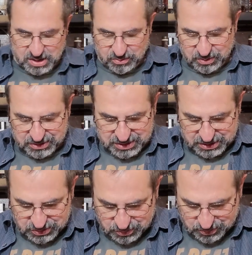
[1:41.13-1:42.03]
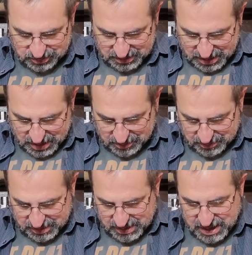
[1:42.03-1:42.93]
with these
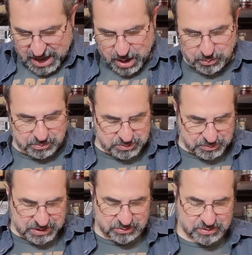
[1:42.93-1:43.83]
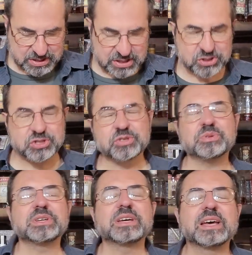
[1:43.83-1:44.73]
albums being reissued.